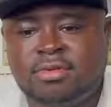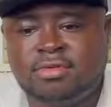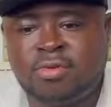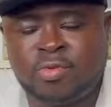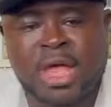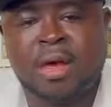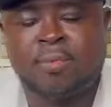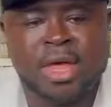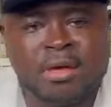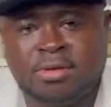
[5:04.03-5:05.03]
we are
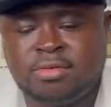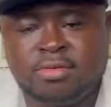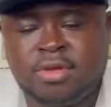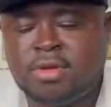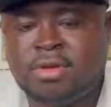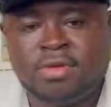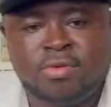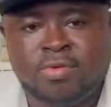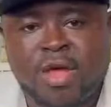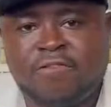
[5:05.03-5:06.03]
male,
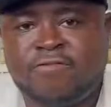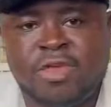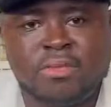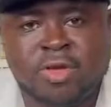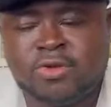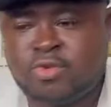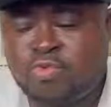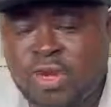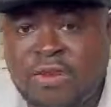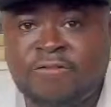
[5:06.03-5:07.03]
we are female, so
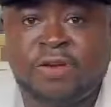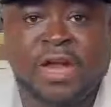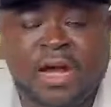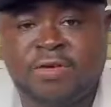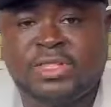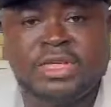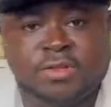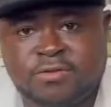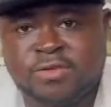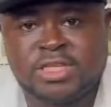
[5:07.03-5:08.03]
we define our gender
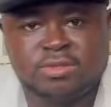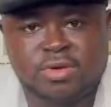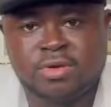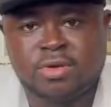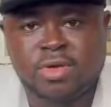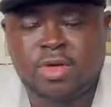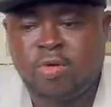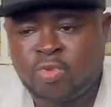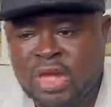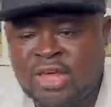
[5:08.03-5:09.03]
to Facebook.
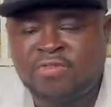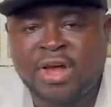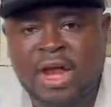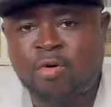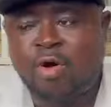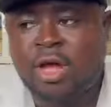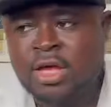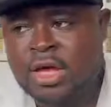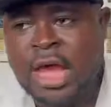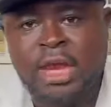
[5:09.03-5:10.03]
We give out our
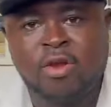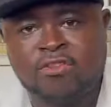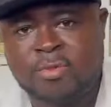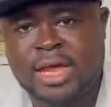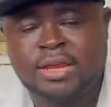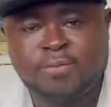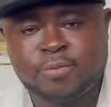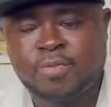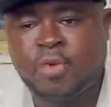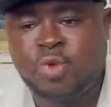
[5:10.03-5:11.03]
date of birth.
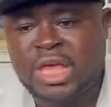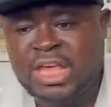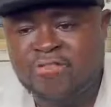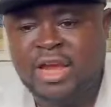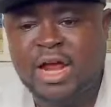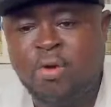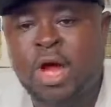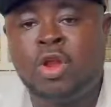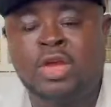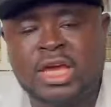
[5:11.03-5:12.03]
We give out
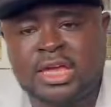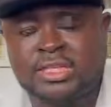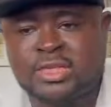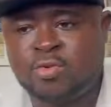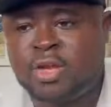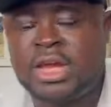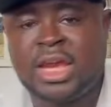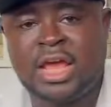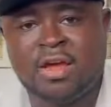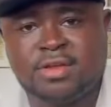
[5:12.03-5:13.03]
our location, whether
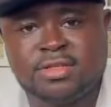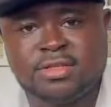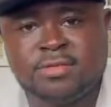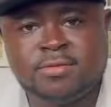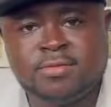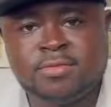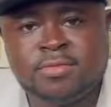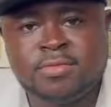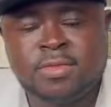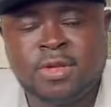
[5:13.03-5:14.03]
Lagos,
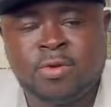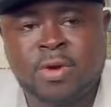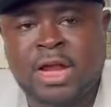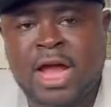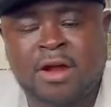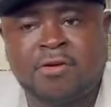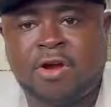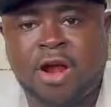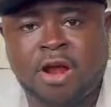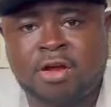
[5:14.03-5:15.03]
whether
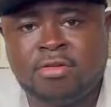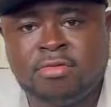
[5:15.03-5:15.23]
Accra,